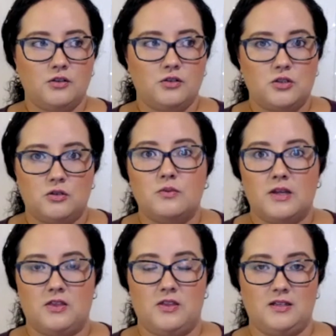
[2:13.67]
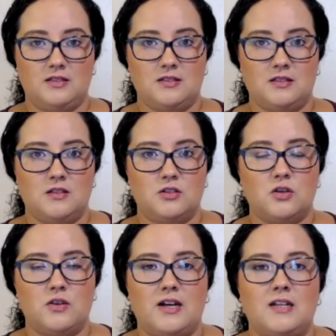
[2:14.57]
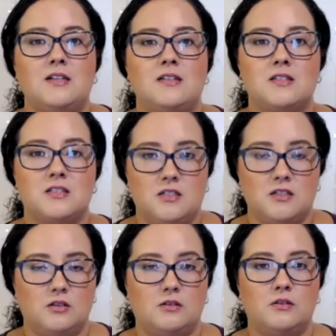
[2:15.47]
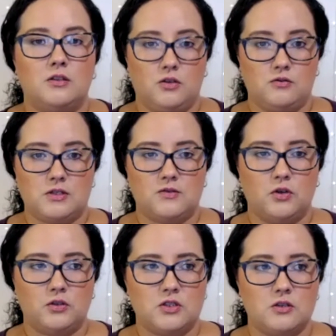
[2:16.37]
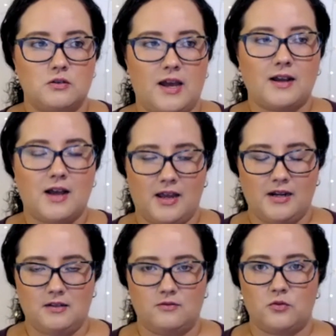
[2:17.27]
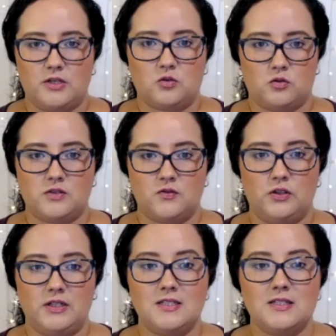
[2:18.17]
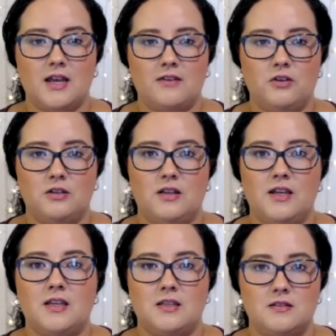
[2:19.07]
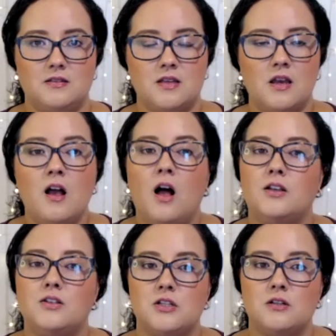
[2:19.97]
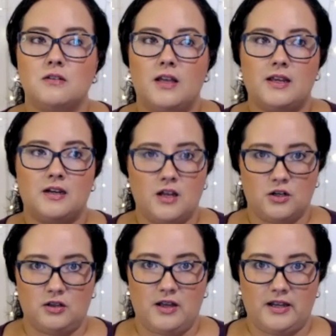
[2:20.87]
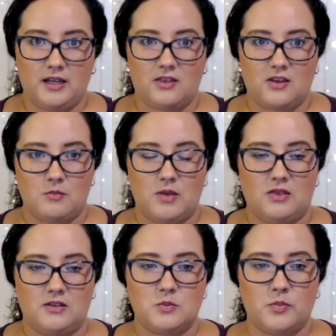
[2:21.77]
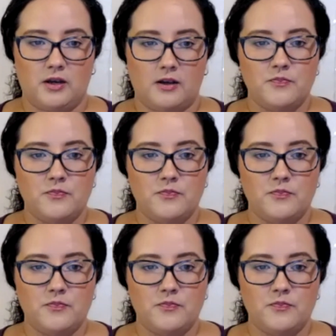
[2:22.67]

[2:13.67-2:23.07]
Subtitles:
do with this so that it is still useful? So that kind of resourcefulness, I feel like, is also like an underlying theme in this book.